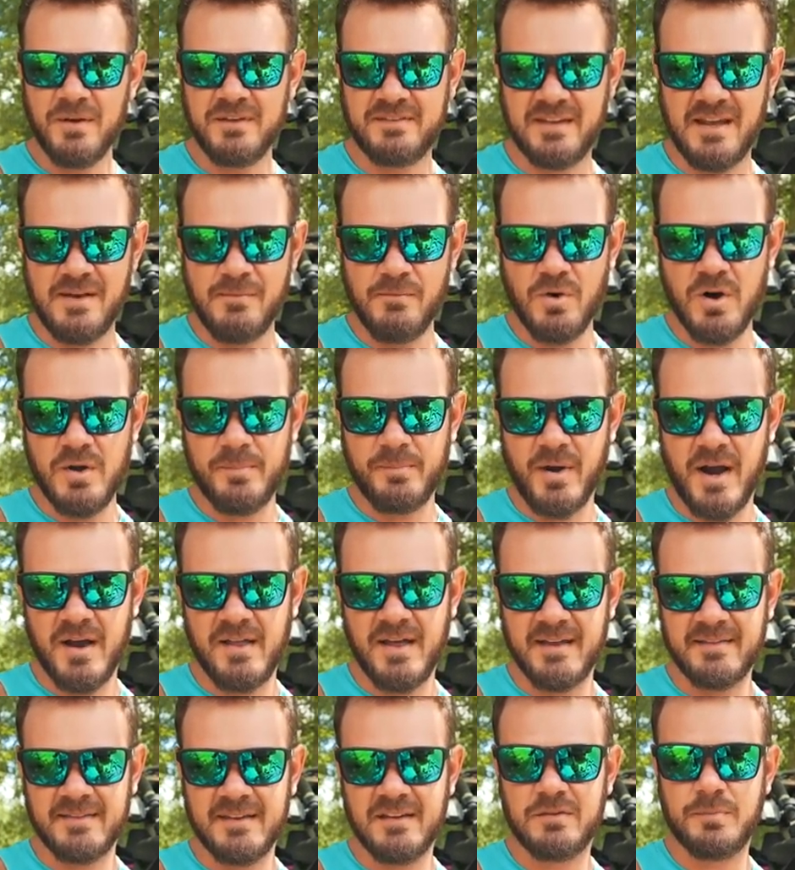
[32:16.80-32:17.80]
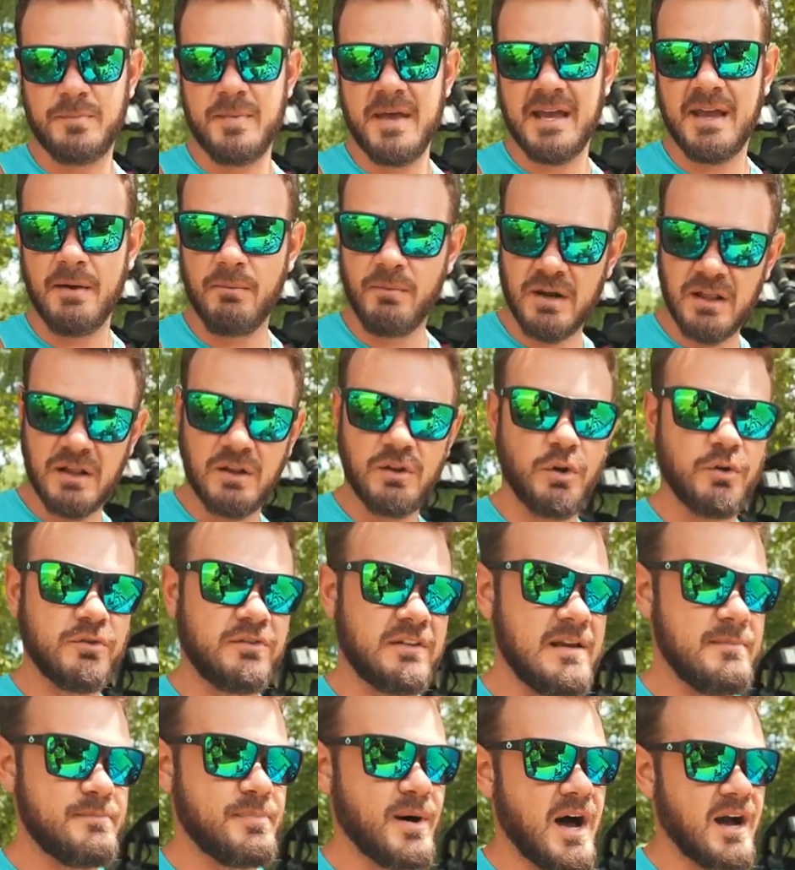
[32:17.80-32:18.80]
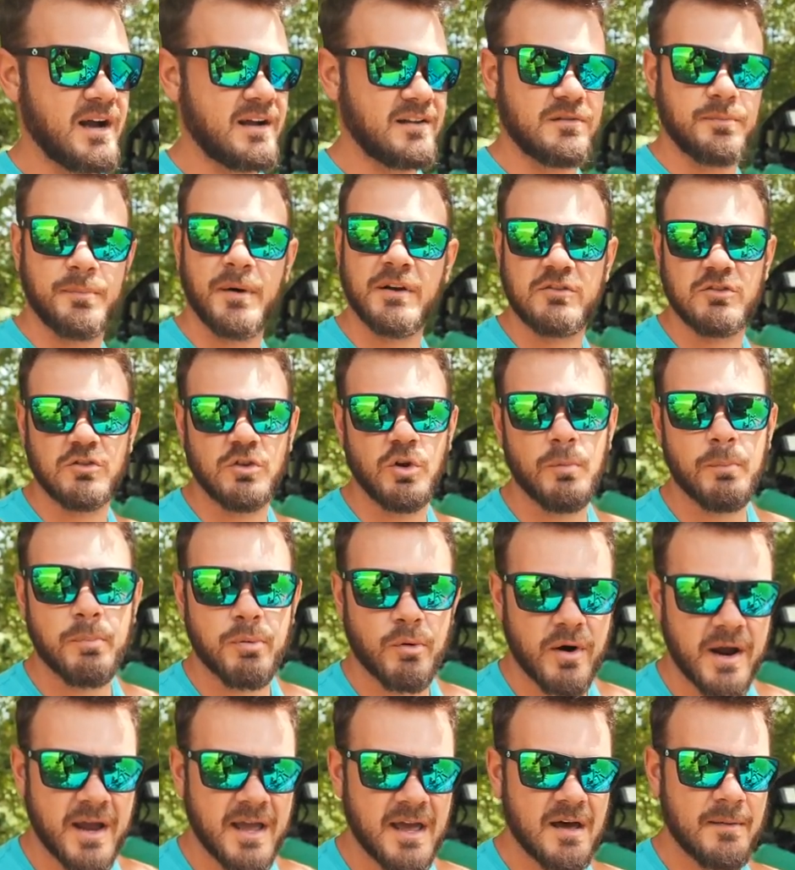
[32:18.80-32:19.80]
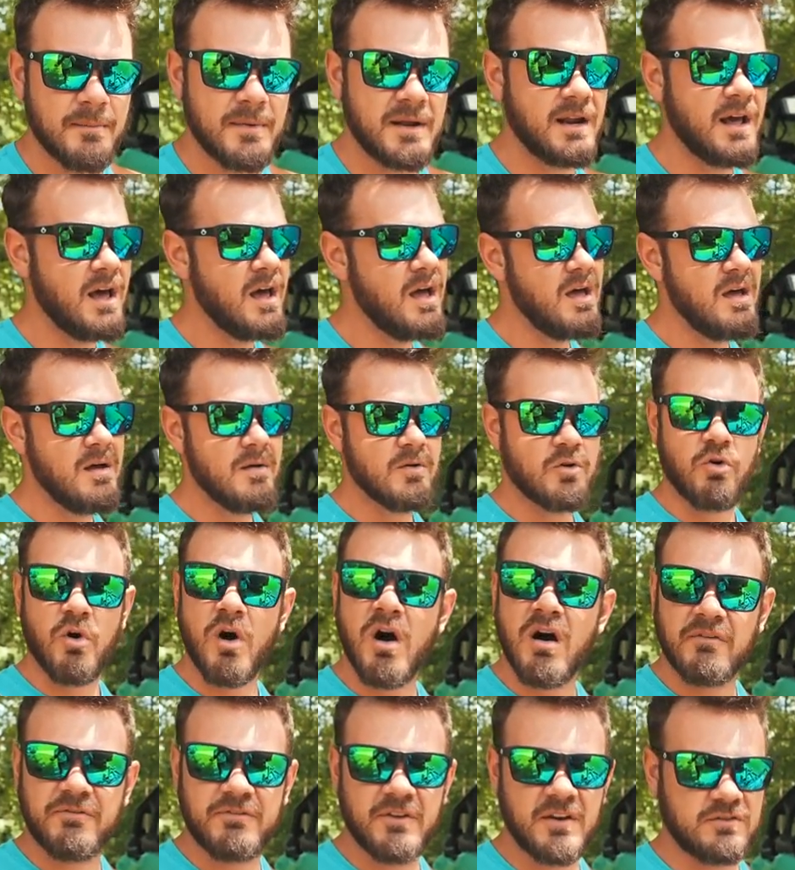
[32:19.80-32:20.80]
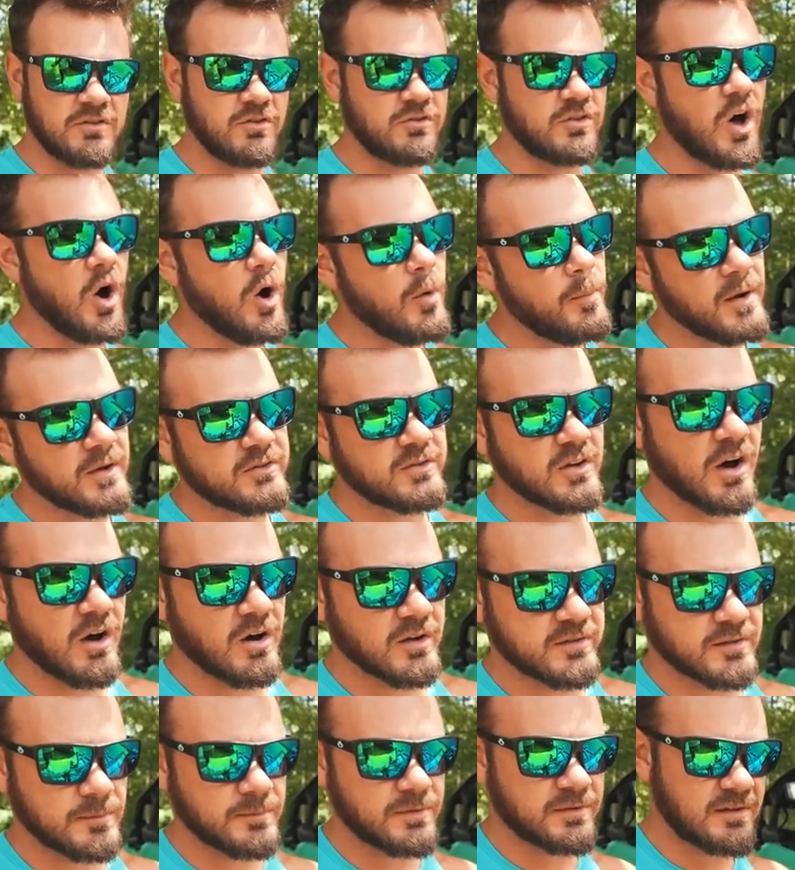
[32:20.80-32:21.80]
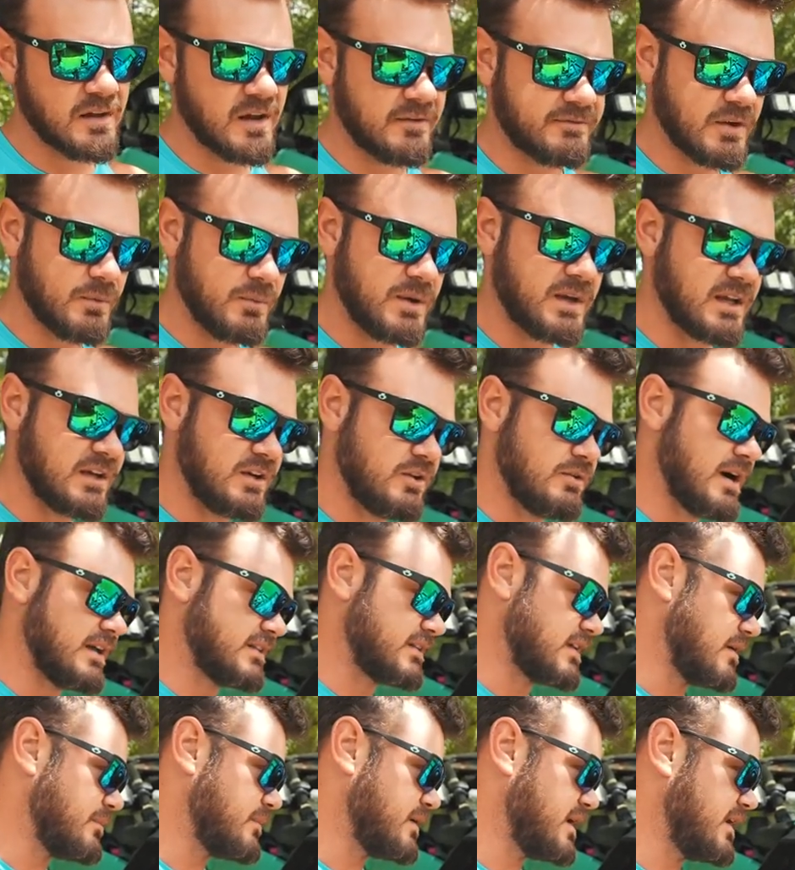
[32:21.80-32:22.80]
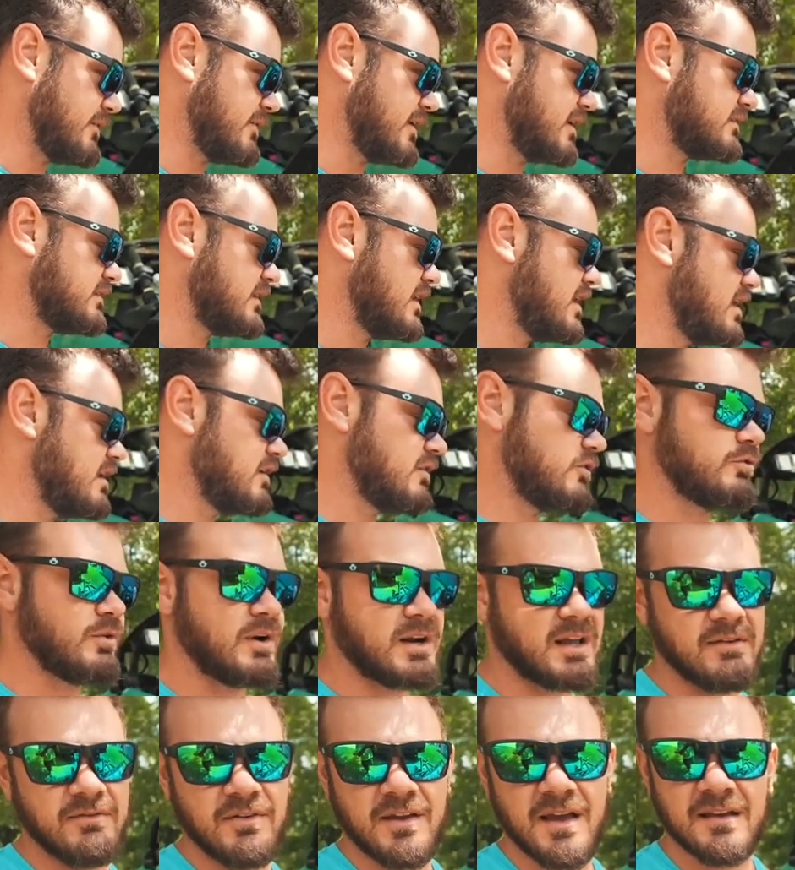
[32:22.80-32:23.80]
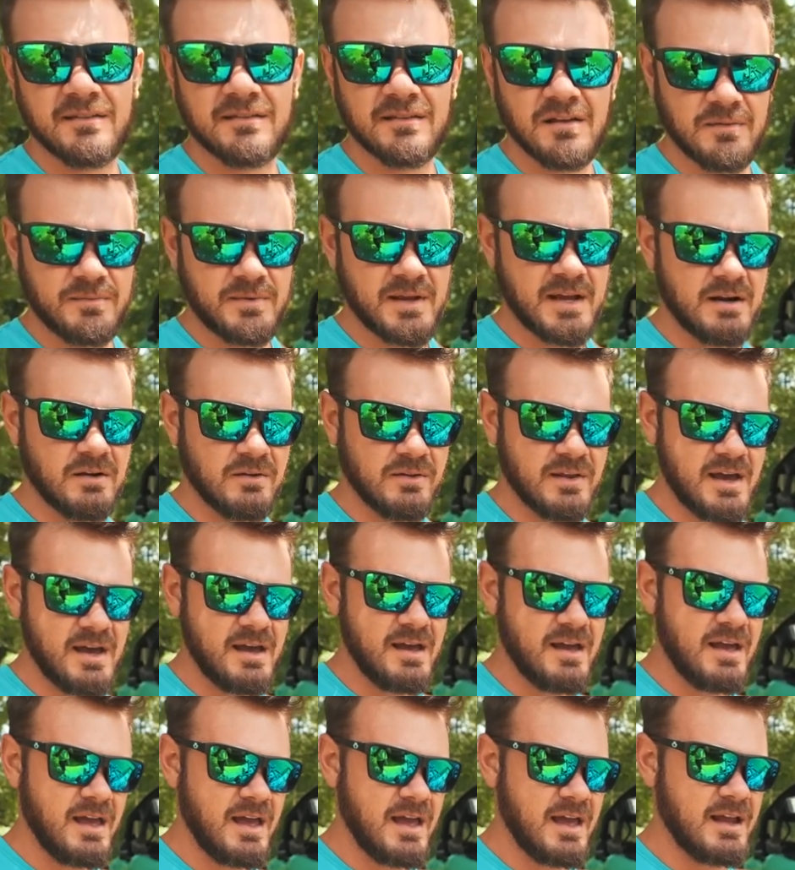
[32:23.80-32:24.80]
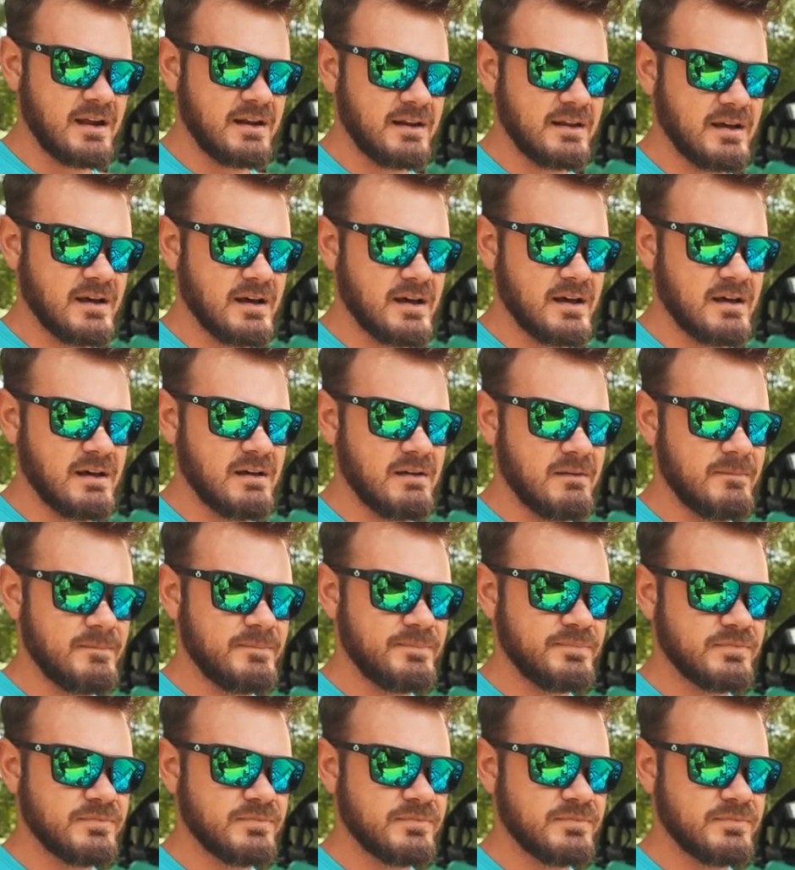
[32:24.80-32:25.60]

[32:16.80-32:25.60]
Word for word: we seen one probably like this big in one of the little deep pockets, a bunch of little brim and crawfish. There's a whole bunch of awesome stuff that we could do out there. But anyways, just want to give you guys an update on that. And uh,